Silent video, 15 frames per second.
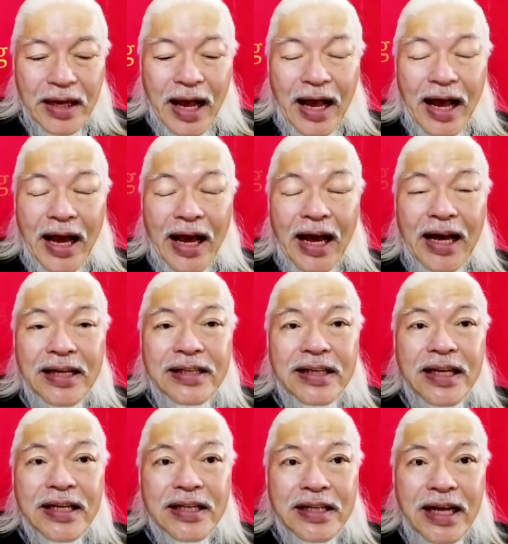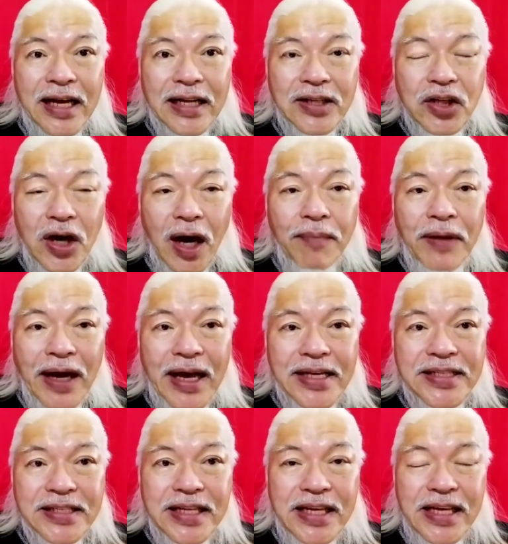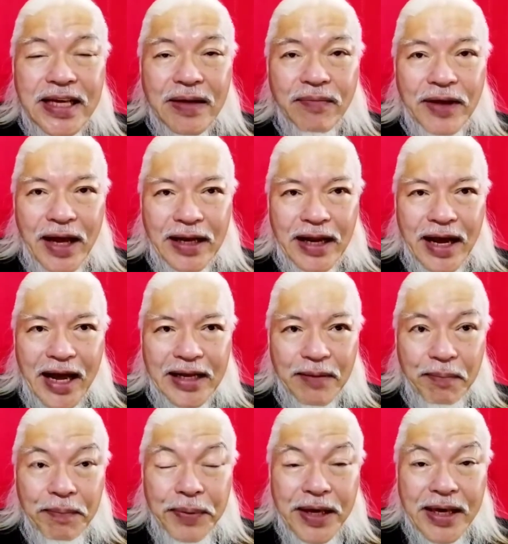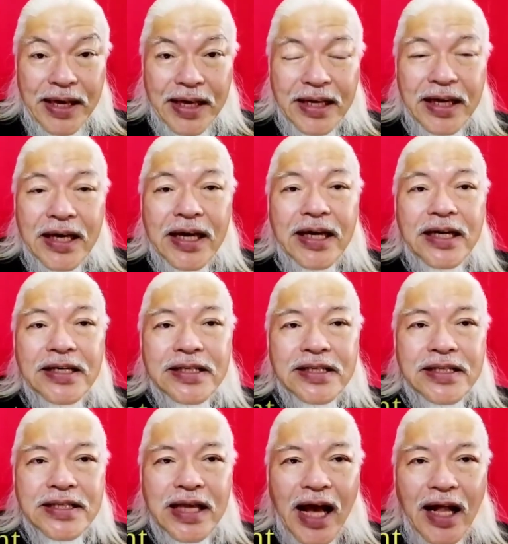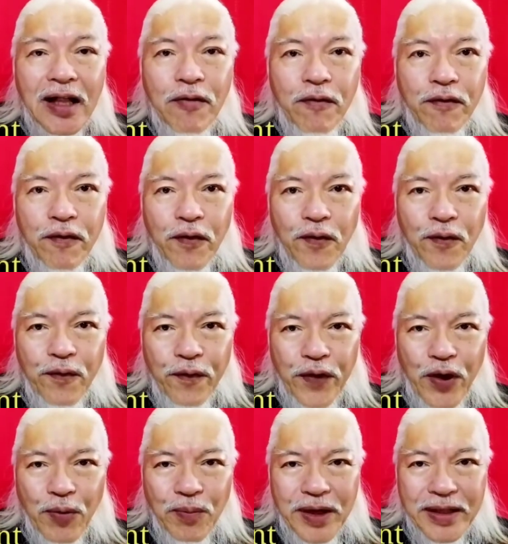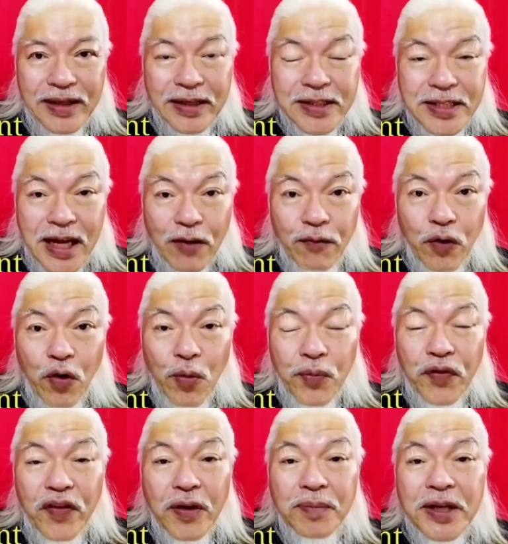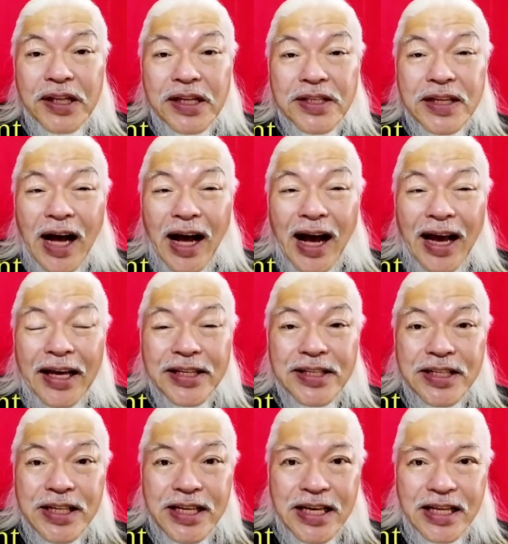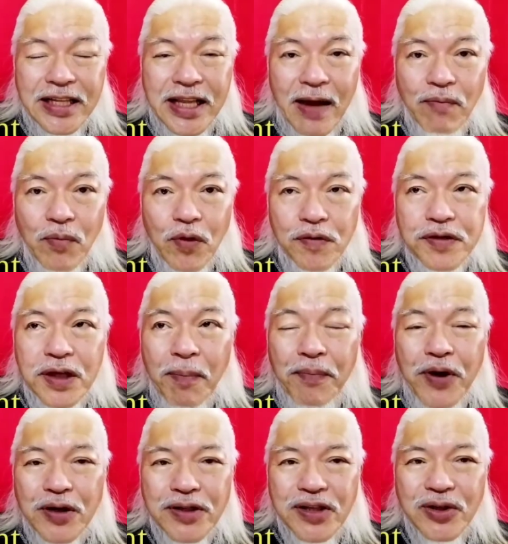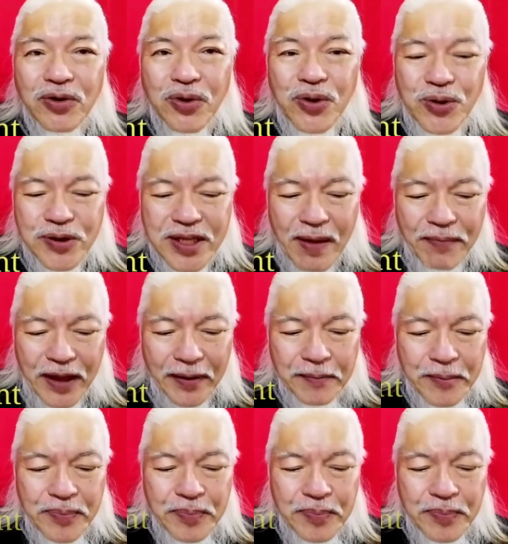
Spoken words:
And near the top, esteem, and at the peak, self-fulfillment. Self-fulfillment is the highest need that moves a person to do something.